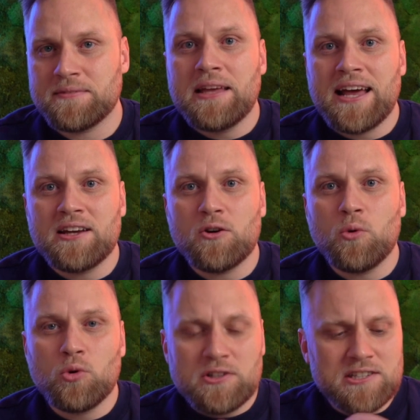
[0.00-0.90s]
And
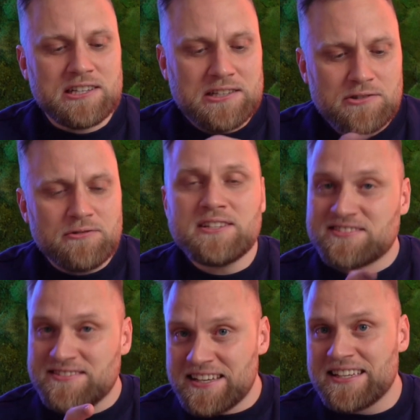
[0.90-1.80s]
all these
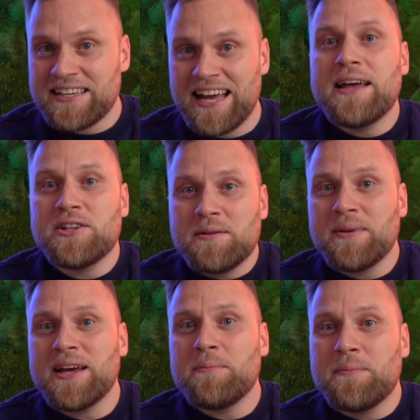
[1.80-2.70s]
interfaces actually
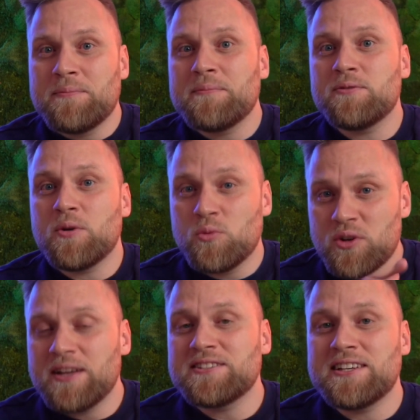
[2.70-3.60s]
make the
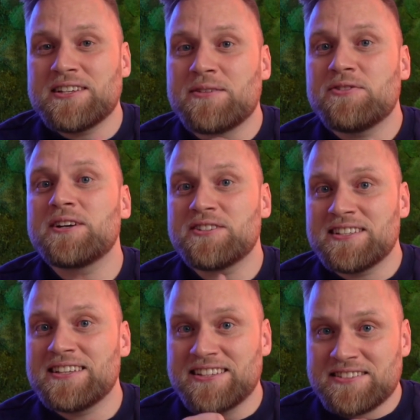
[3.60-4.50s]
work
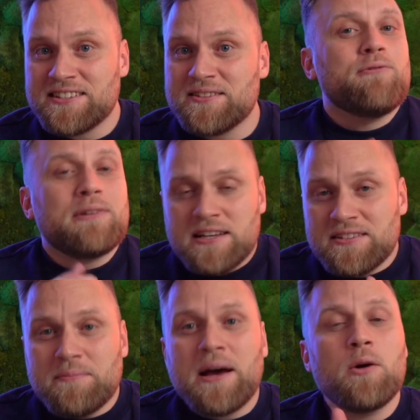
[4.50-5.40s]
significantly easier. It
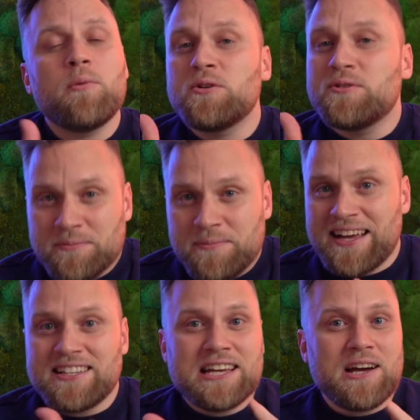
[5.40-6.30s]
doesn't matter whether it's
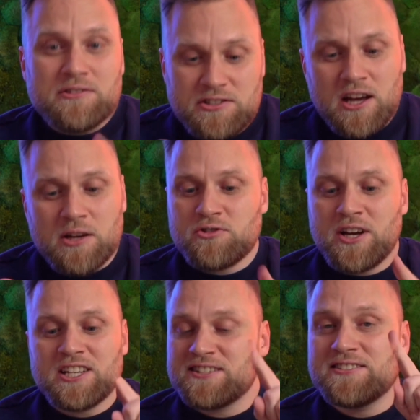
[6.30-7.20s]
bank accounts, time
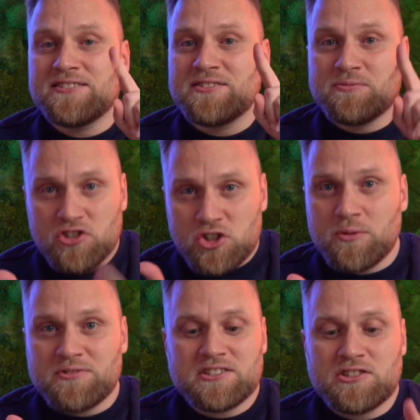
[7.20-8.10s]
tracking systems,
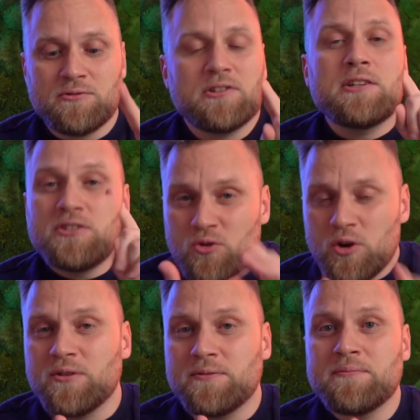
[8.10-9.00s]
shop systems, and so
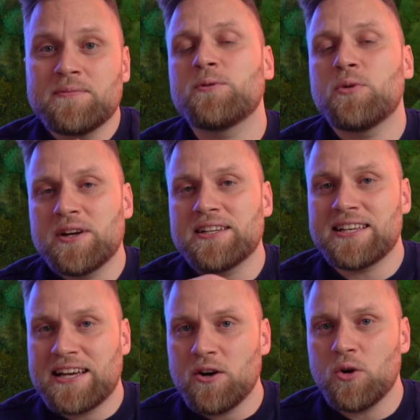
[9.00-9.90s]
on. You can
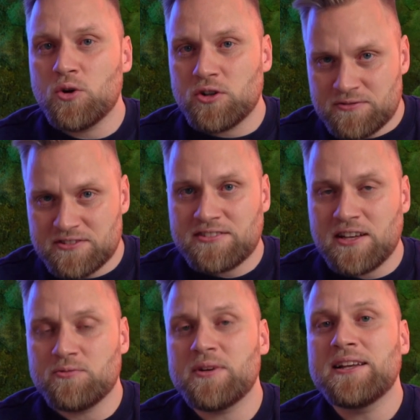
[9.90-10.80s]
link all of this
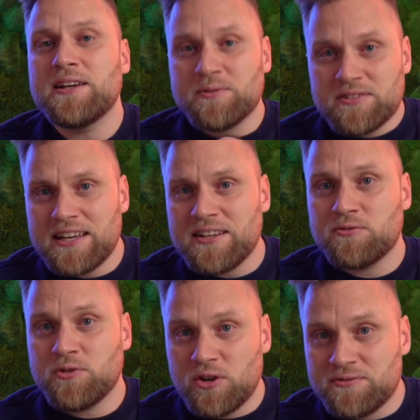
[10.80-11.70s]
directly with
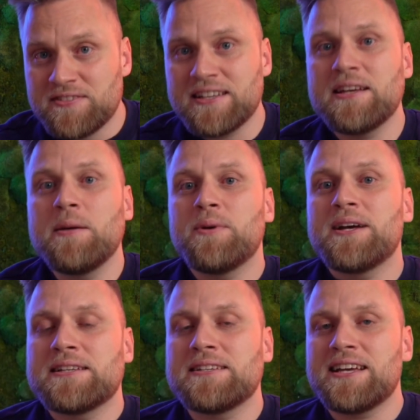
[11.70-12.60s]
Lexware Office and thereby
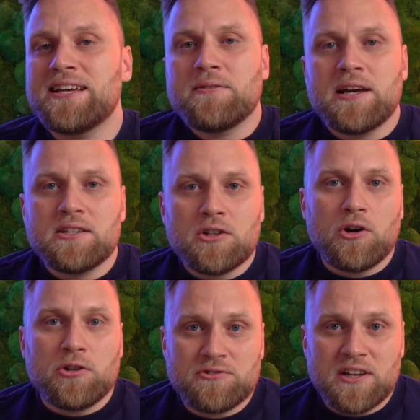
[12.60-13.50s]
save a
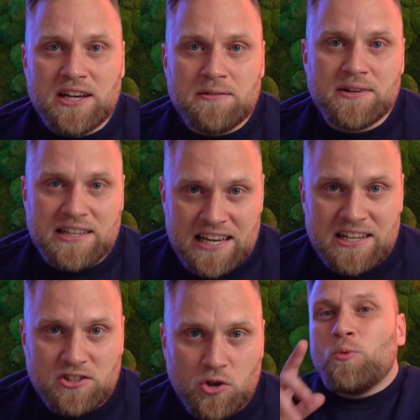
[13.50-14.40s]
lot of time. And
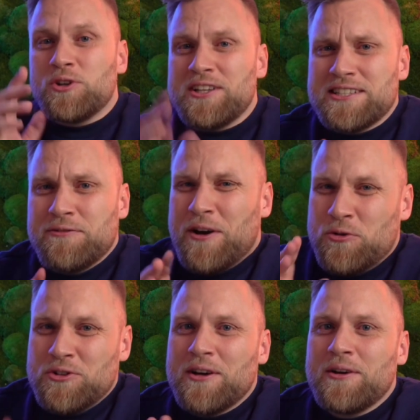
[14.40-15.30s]
I don't want to leave
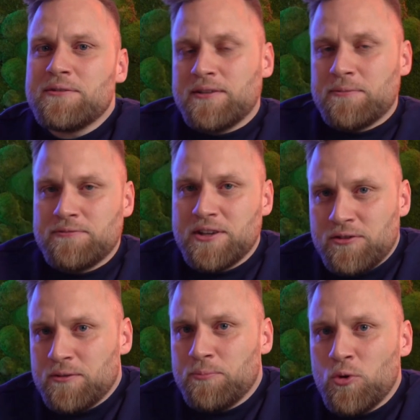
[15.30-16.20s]
out a
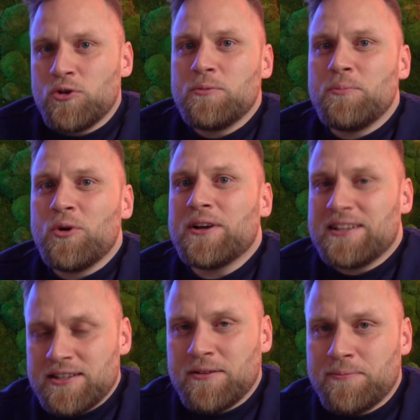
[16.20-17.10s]
very important point
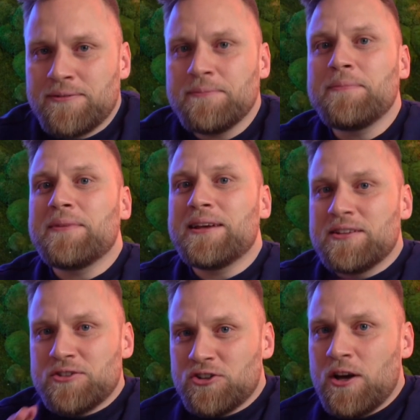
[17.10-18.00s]
here.
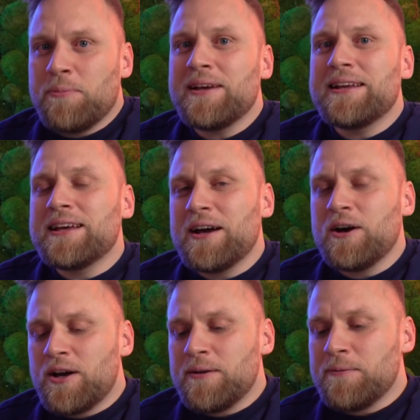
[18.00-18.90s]
In Germany, there
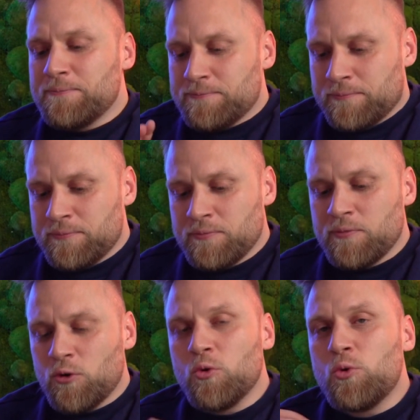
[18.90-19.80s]
are
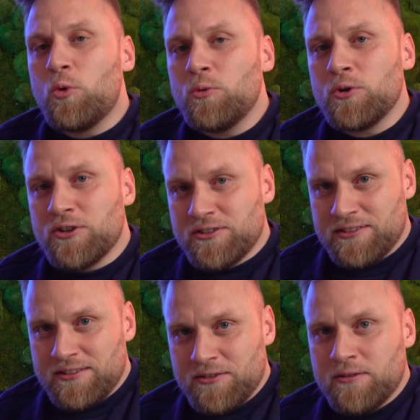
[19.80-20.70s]

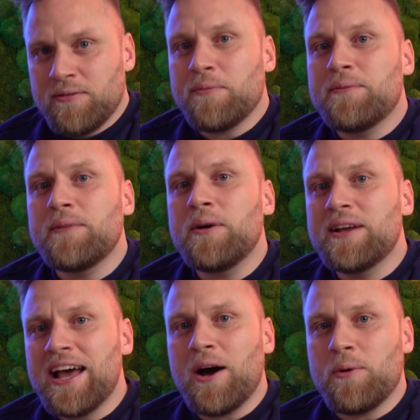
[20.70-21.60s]
rules on
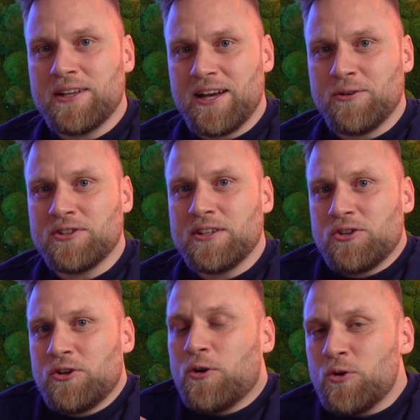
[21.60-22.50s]
how accounting
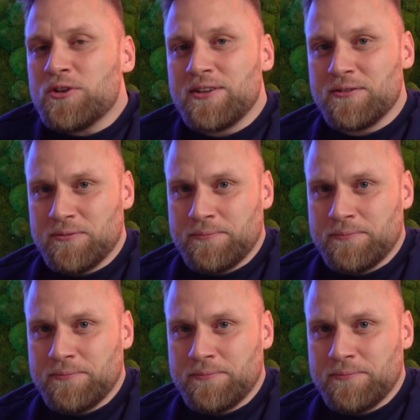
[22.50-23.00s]
should look.